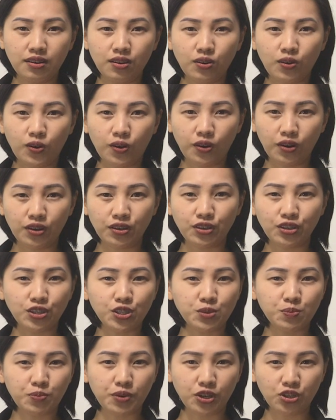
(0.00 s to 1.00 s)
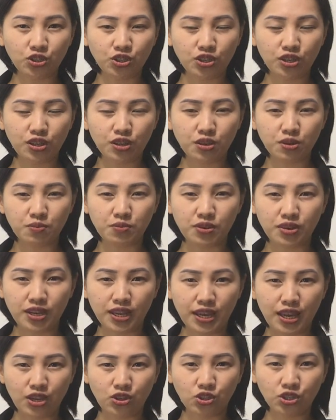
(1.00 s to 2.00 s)
on expression and
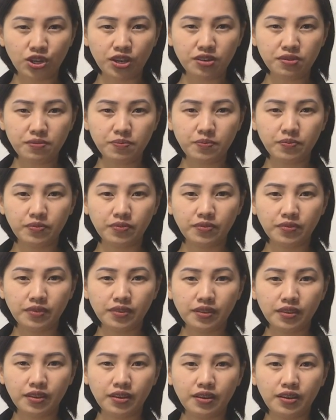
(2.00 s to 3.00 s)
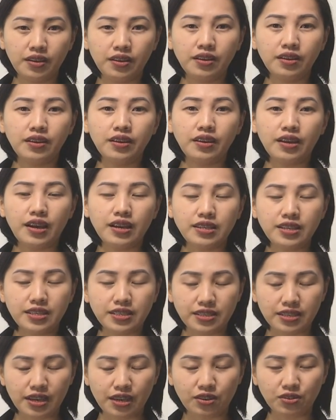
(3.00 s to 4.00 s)
communication and
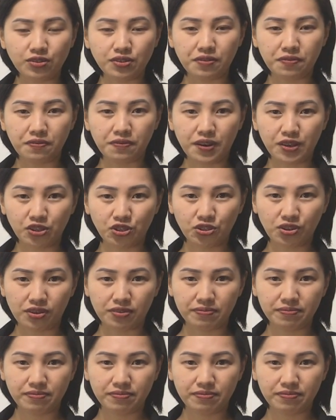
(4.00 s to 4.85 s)
executive function.